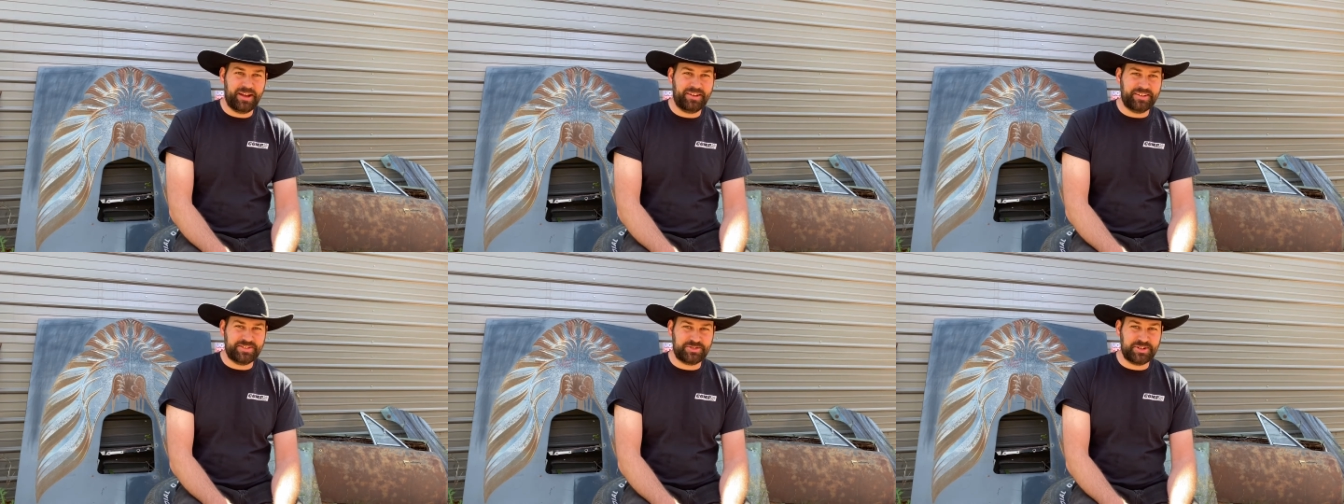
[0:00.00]

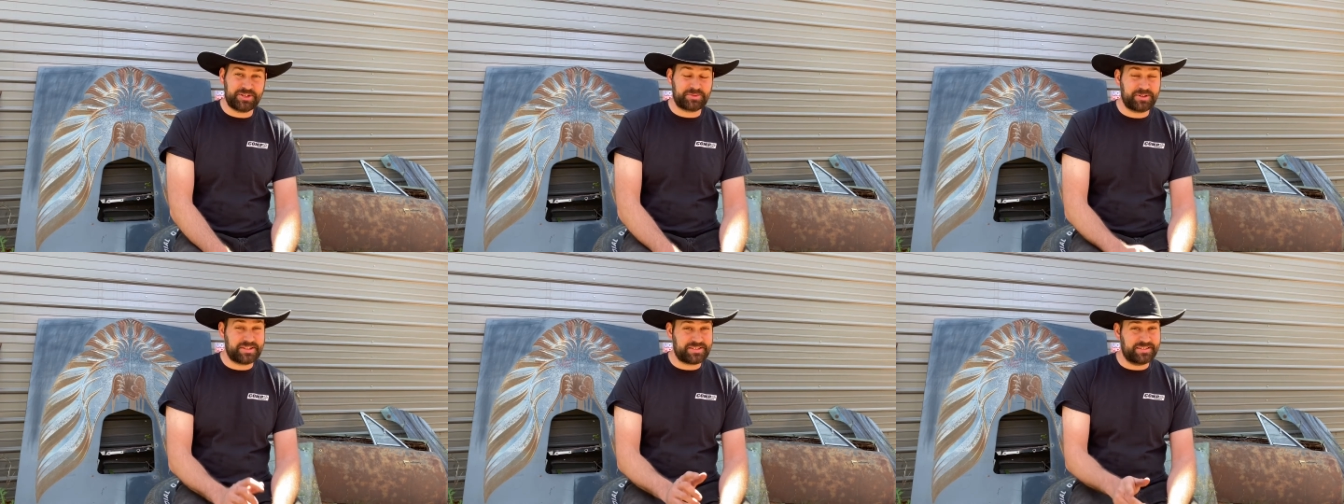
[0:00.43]
He's just
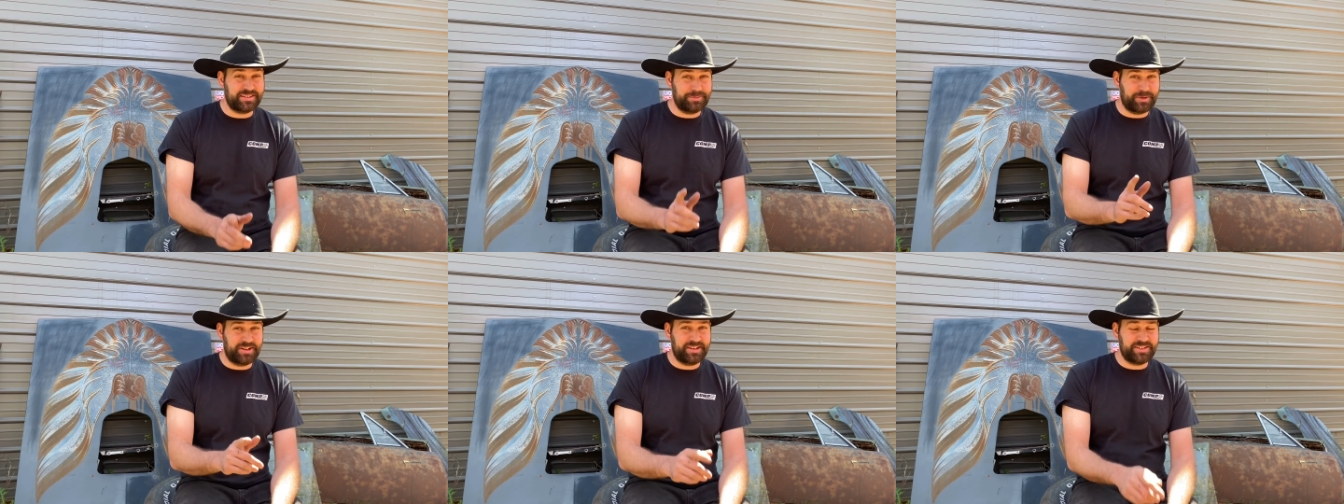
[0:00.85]
recently
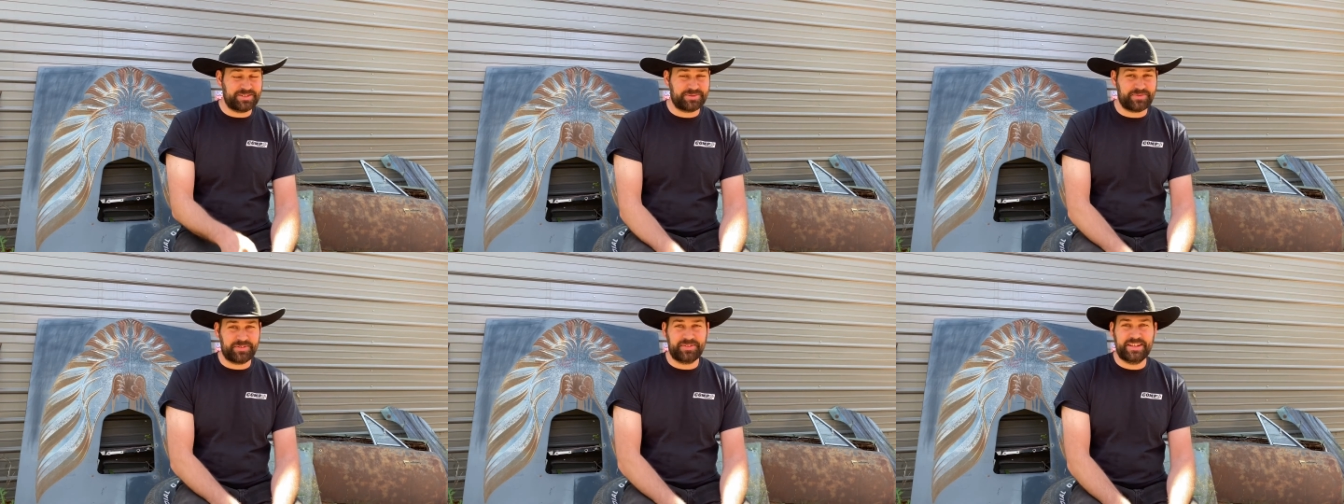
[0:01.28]
bought
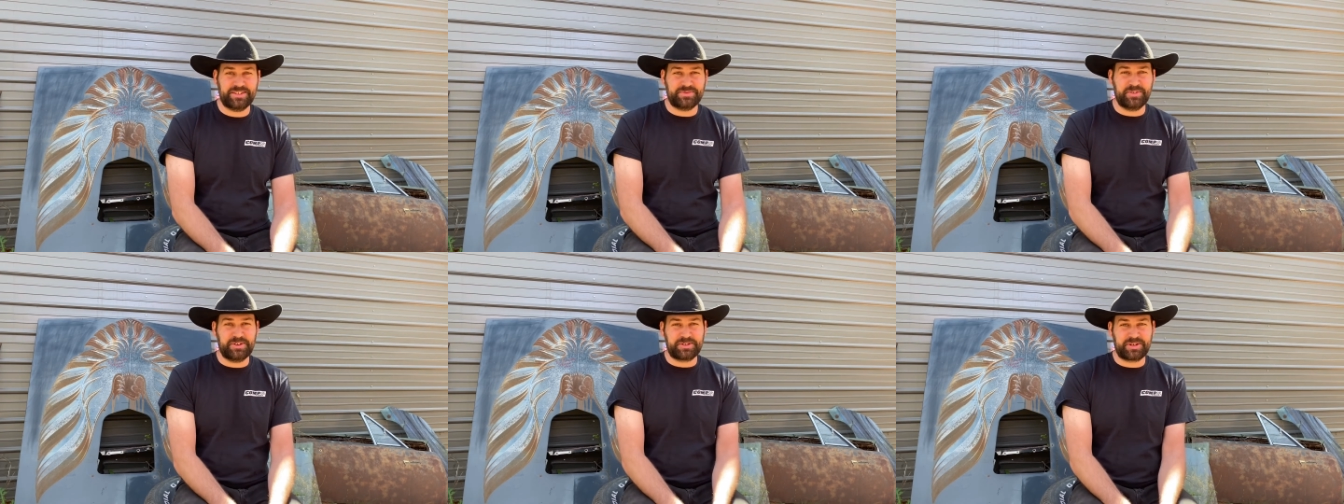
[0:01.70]
his
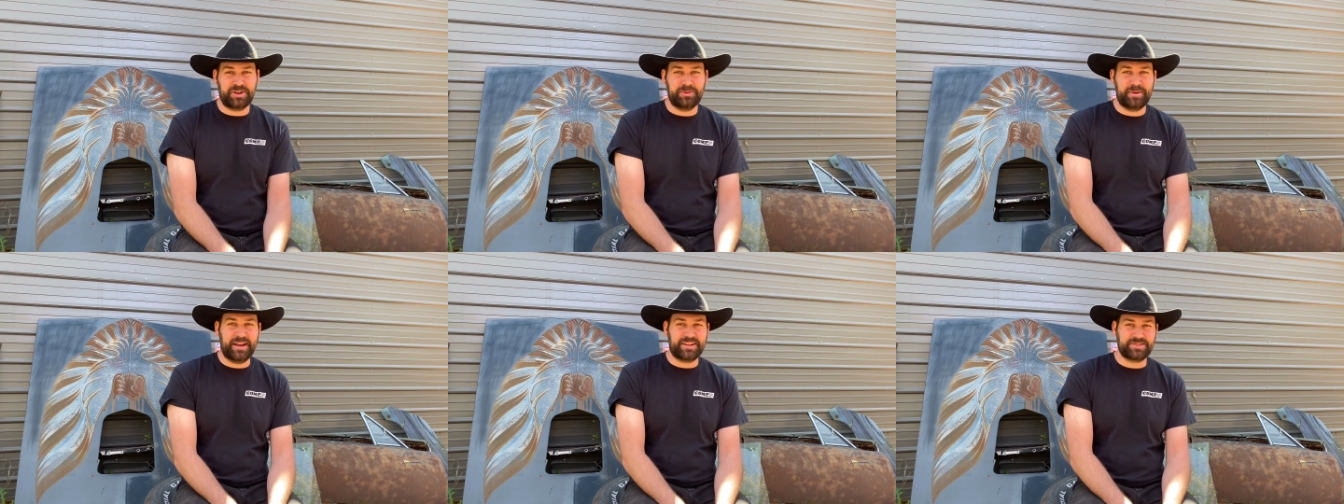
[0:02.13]
first car
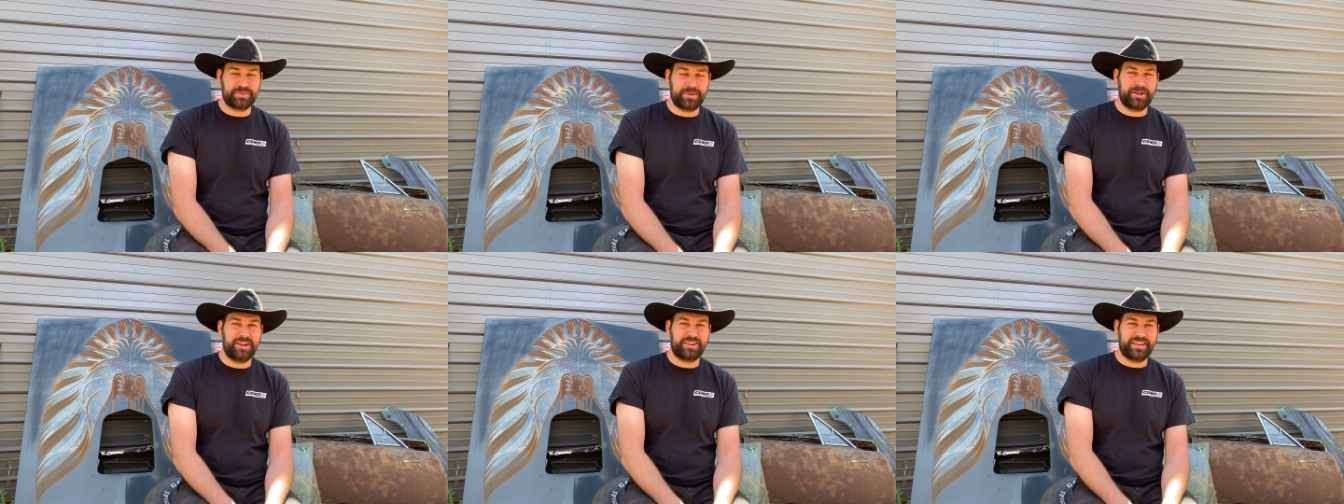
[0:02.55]
back, so
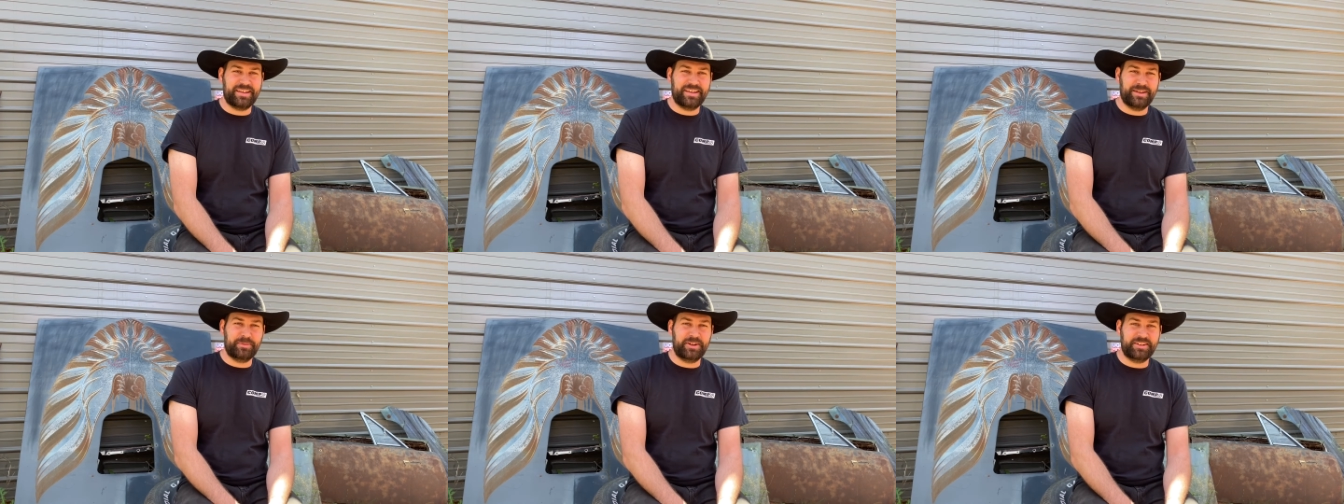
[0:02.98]
maybe I'll get
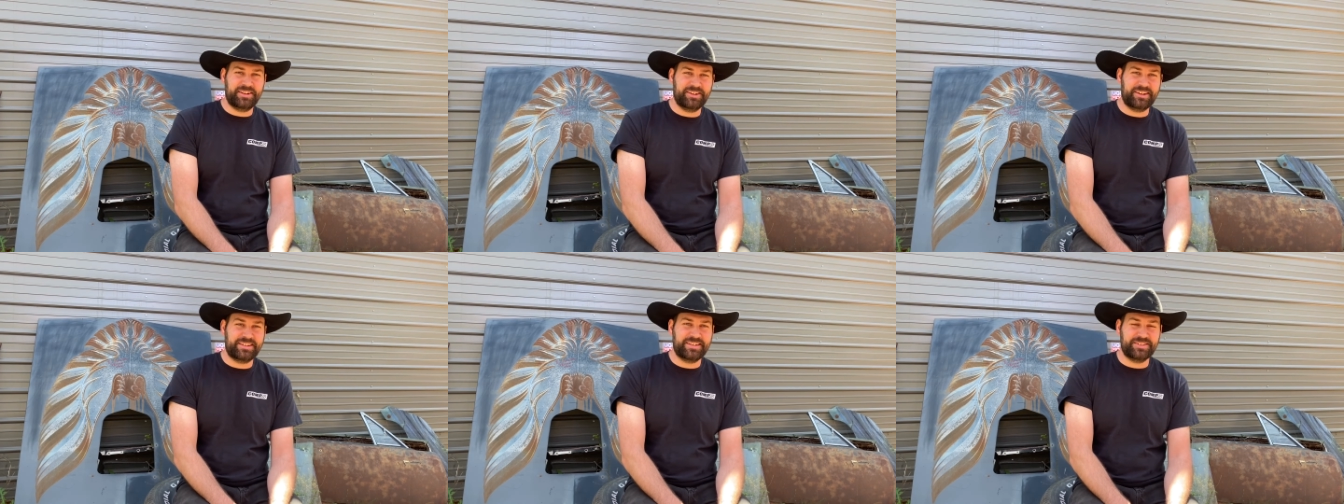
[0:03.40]
him on here
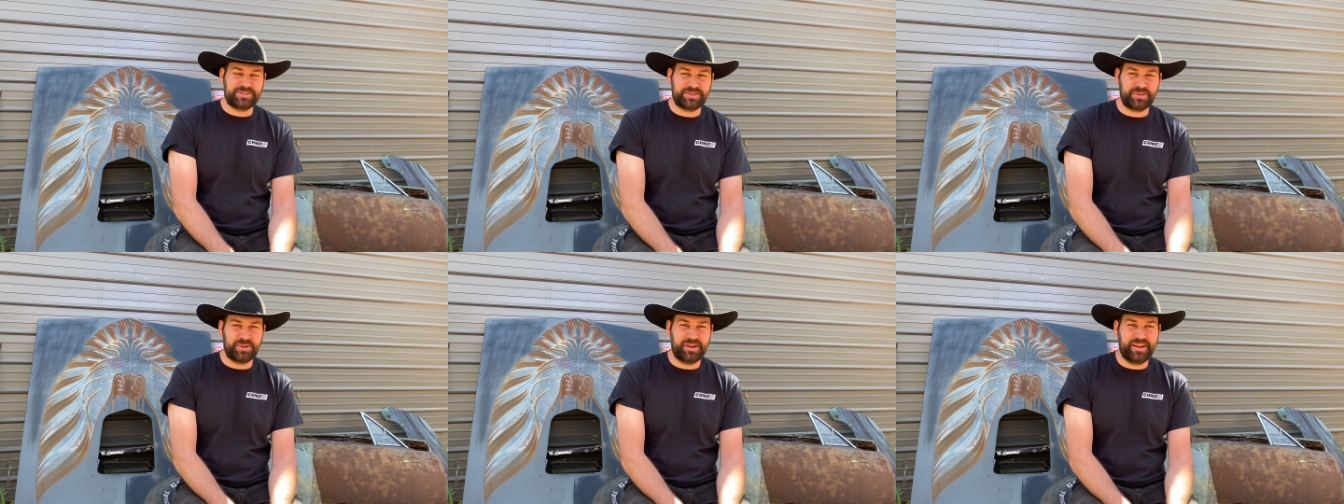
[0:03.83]
to tell a
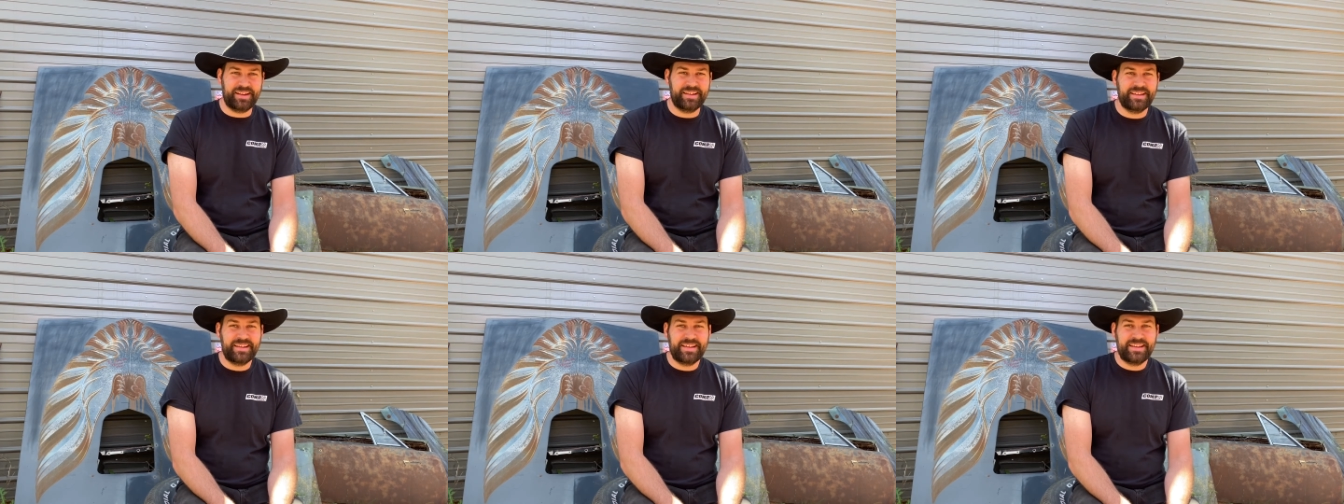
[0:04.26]
story
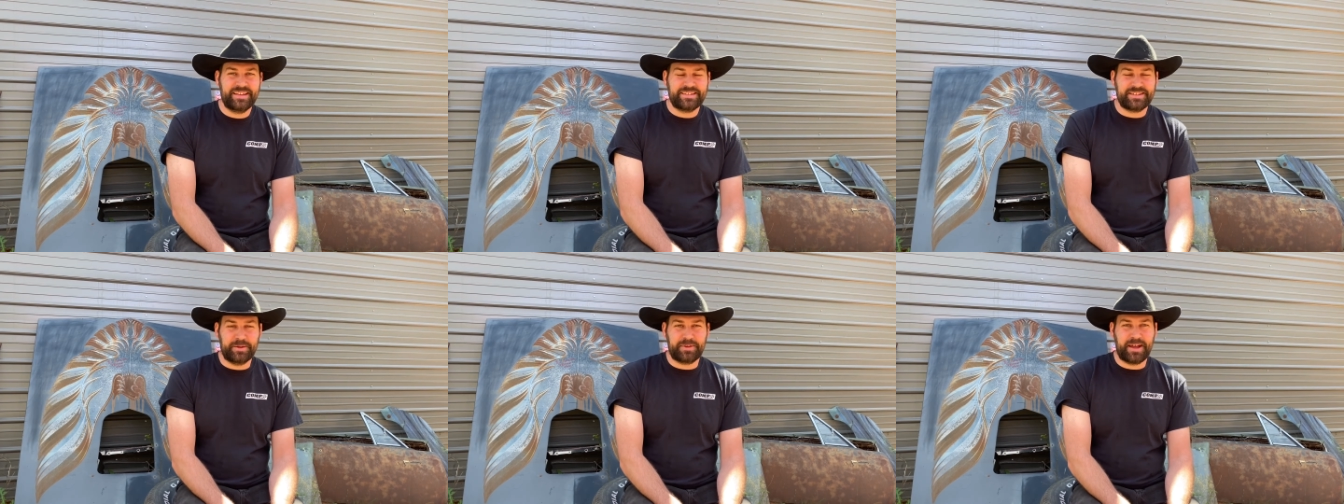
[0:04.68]

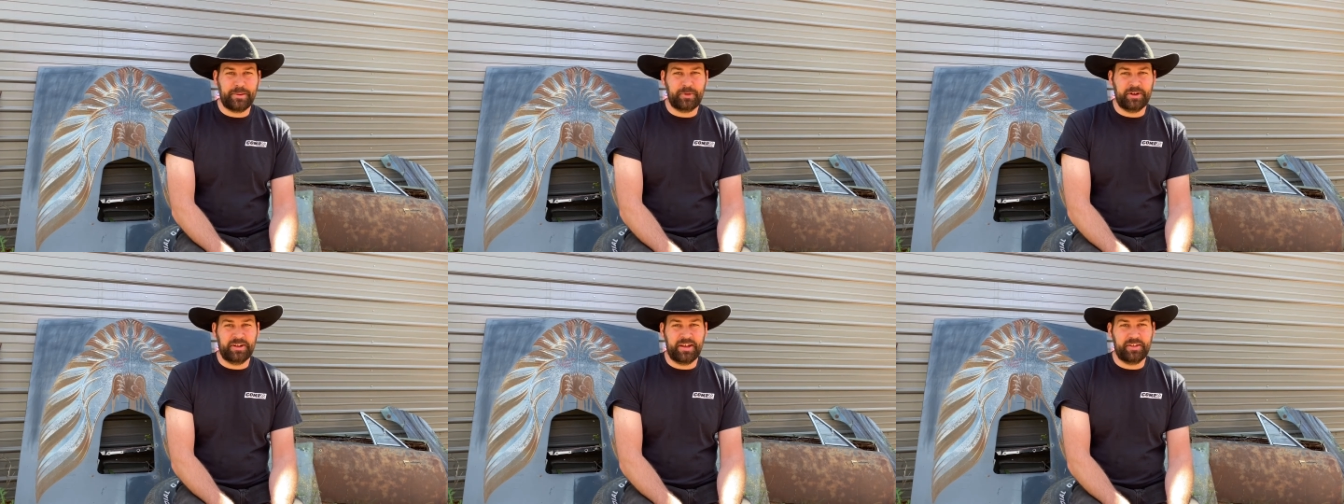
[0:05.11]
sometime or
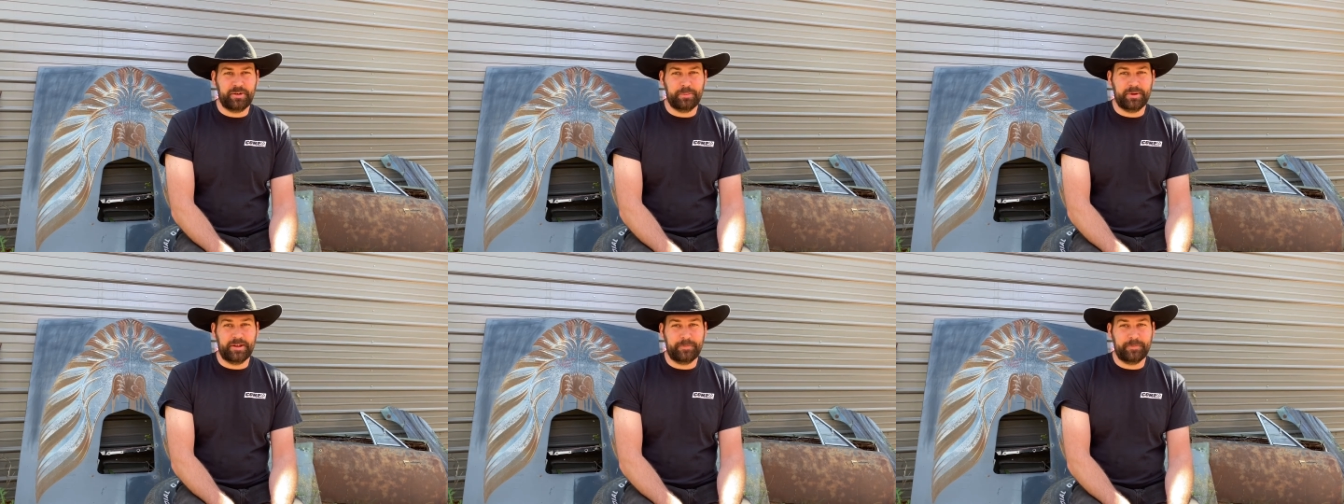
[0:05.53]
another. But